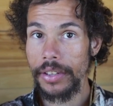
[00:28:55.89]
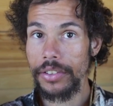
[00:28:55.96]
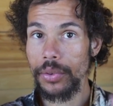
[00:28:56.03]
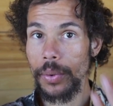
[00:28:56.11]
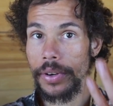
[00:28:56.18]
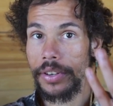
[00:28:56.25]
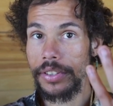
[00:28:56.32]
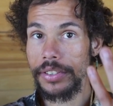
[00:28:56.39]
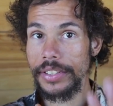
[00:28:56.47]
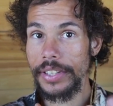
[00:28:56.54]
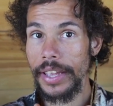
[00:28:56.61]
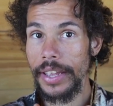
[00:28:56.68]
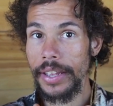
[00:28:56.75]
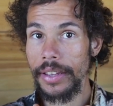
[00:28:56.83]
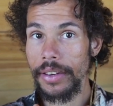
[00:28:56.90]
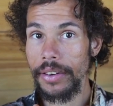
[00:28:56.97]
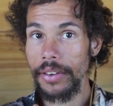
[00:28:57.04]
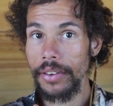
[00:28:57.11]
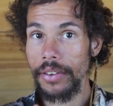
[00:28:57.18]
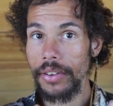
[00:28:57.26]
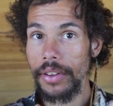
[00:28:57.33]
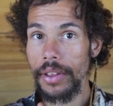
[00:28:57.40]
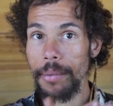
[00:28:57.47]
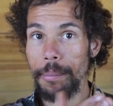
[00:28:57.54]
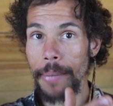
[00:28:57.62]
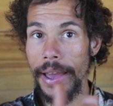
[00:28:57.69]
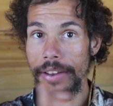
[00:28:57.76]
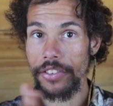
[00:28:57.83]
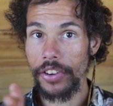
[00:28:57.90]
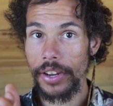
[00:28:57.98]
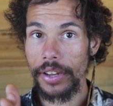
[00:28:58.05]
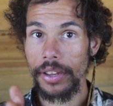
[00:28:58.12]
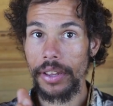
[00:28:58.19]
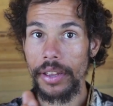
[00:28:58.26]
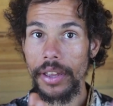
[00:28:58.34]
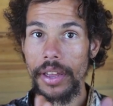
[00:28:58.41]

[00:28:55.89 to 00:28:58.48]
to understand magic.